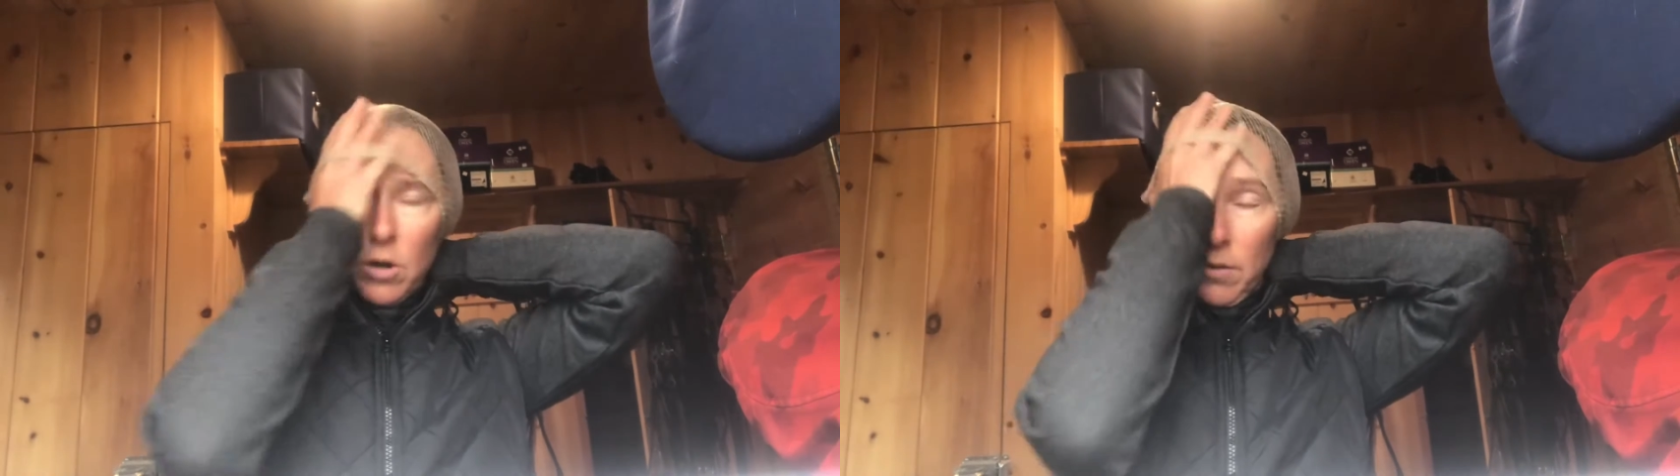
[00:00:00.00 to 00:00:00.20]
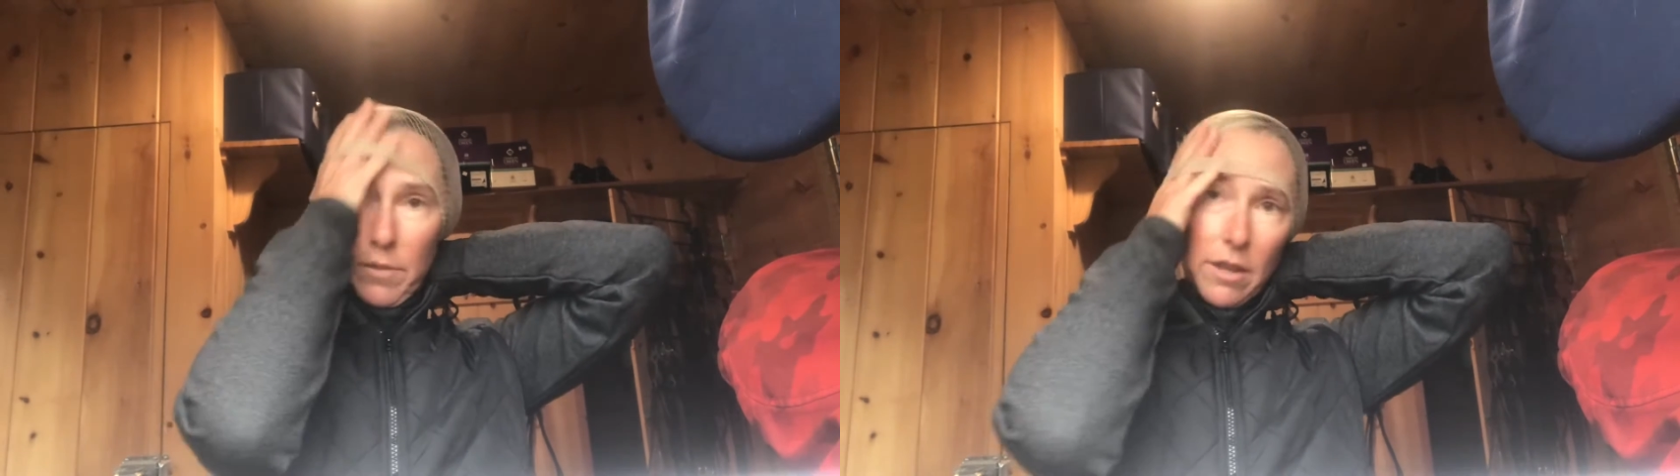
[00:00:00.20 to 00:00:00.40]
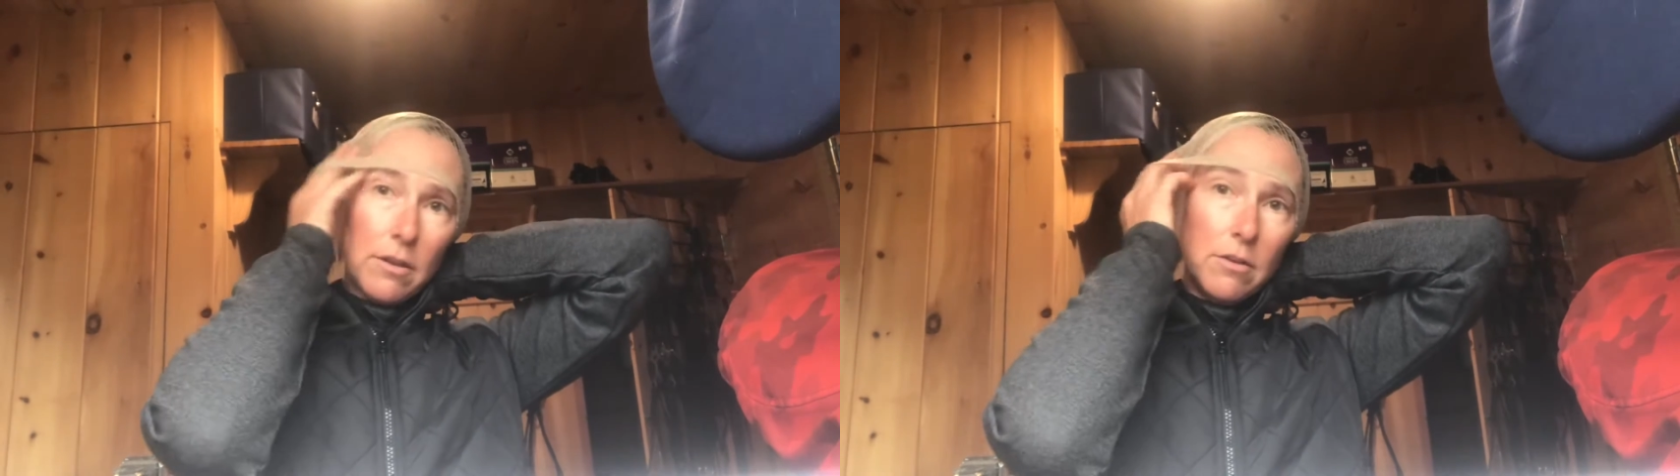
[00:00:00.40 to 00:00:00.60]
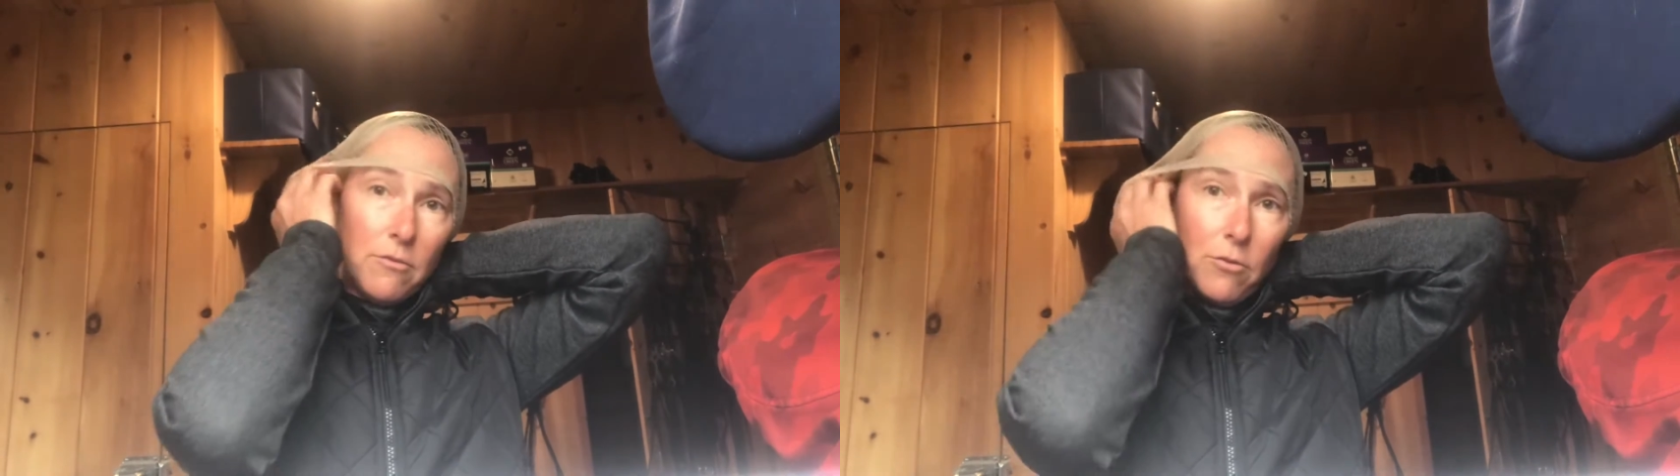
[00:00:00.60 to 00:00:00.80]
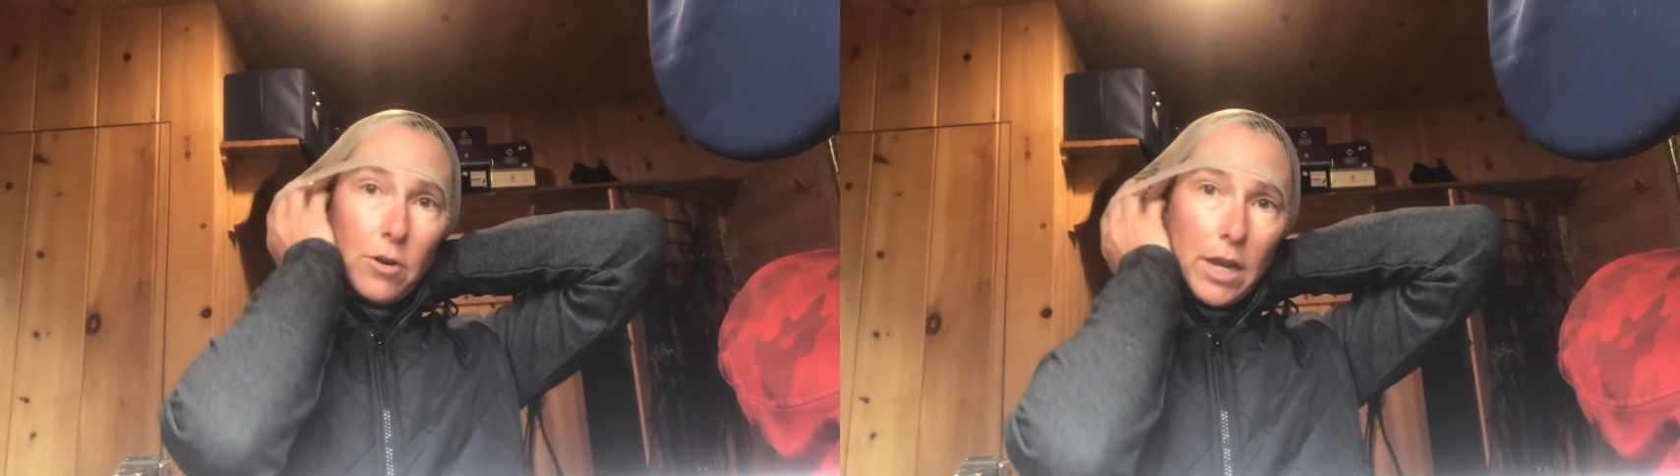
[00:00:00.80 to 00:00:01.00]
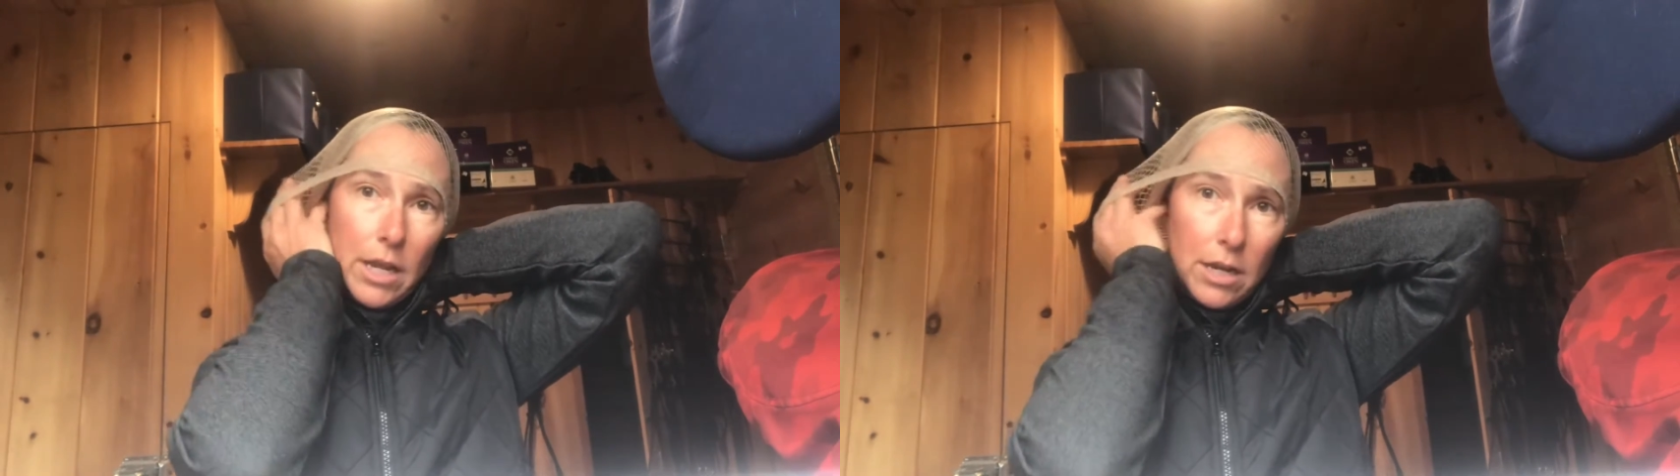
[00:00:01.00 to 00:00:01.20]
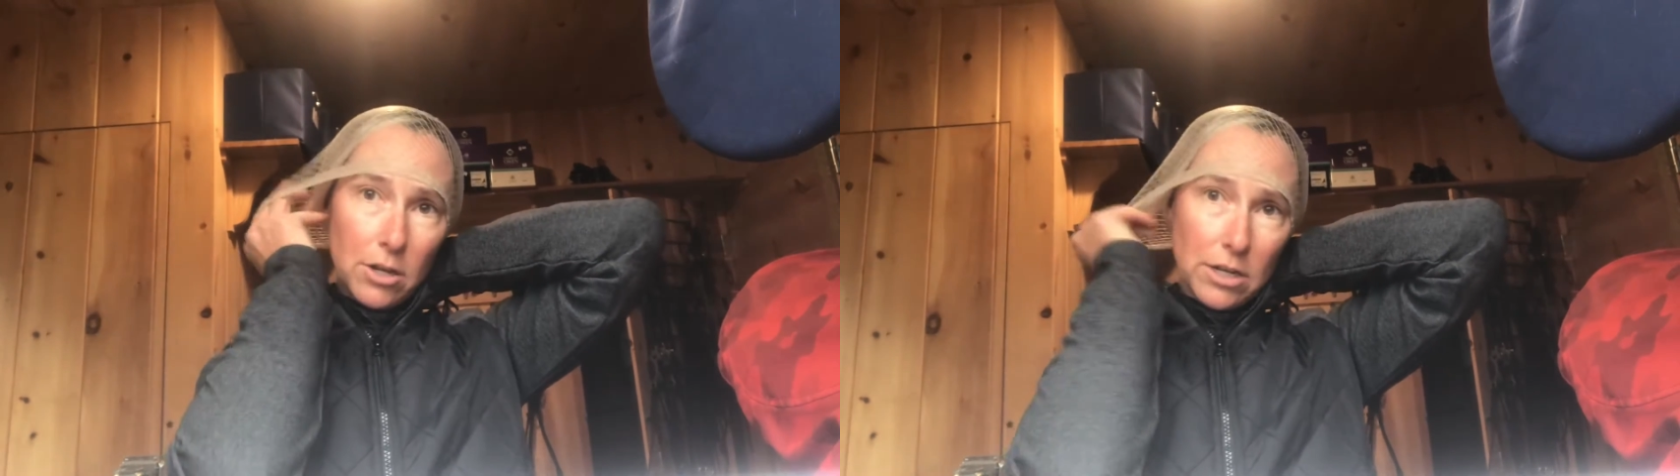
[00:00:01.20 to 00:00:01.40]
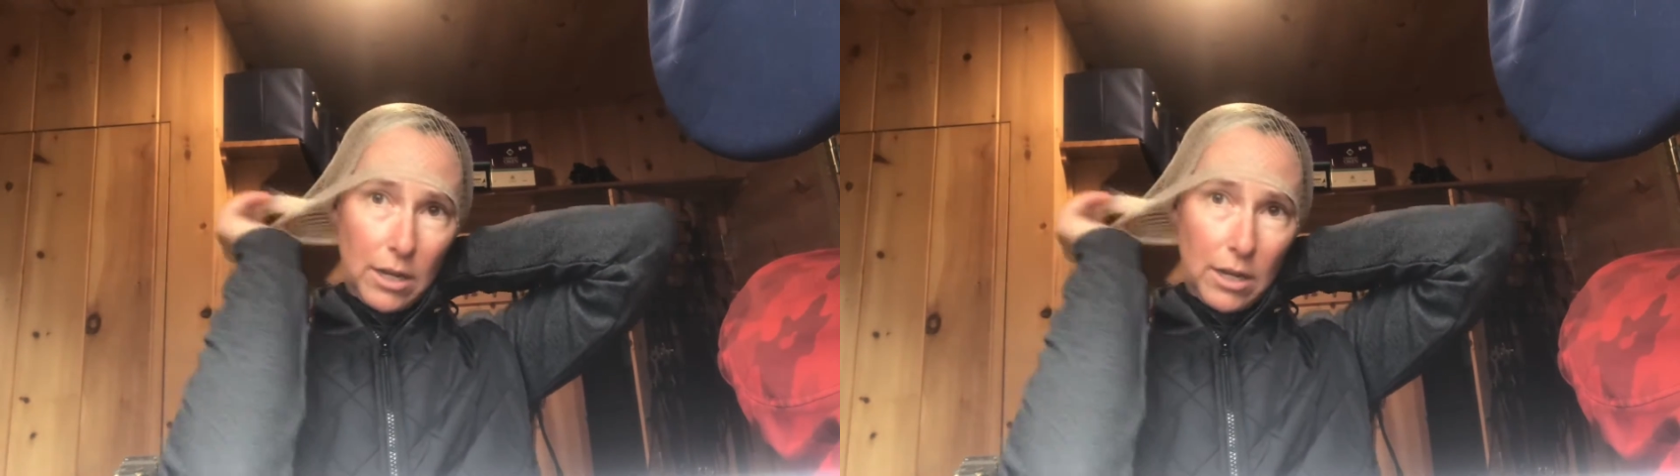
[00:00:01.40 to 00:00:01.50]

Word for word: on my forehead here,